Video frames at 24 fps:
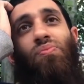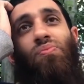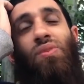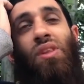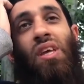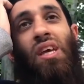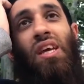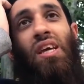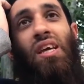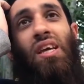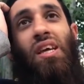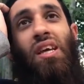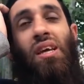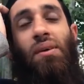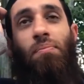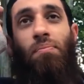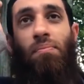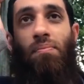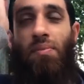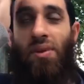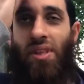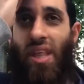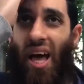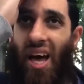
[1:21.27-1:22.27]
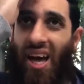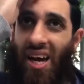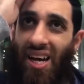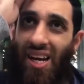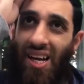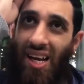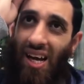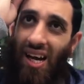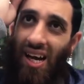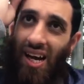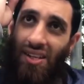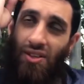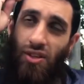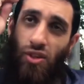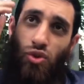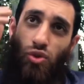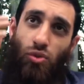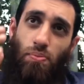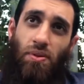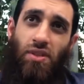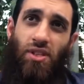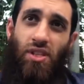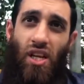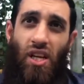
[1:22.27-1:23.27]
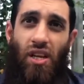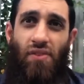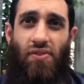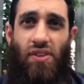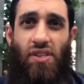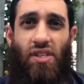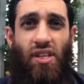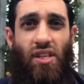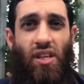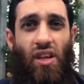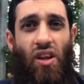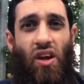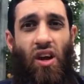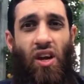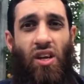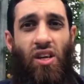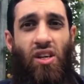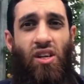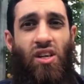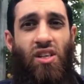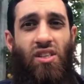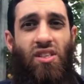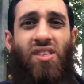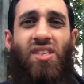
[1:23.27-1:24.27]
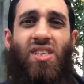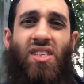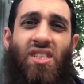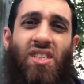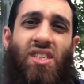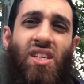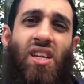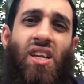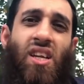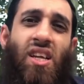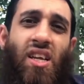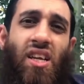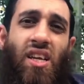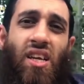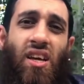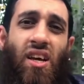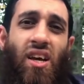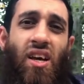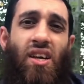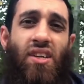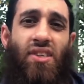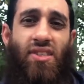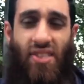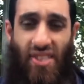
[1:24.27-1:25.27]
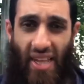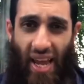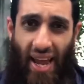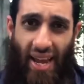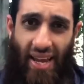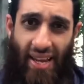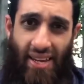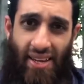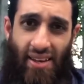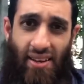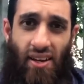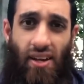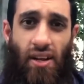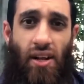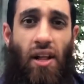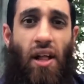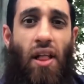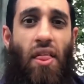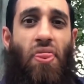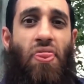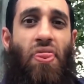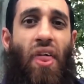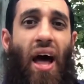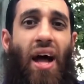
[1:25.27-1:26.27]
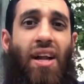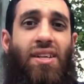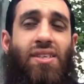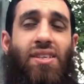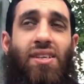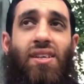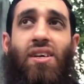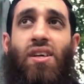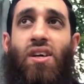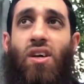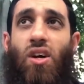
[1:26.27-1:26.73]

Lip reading: the Madaakhilah and the Super Salafees and the like consistently say that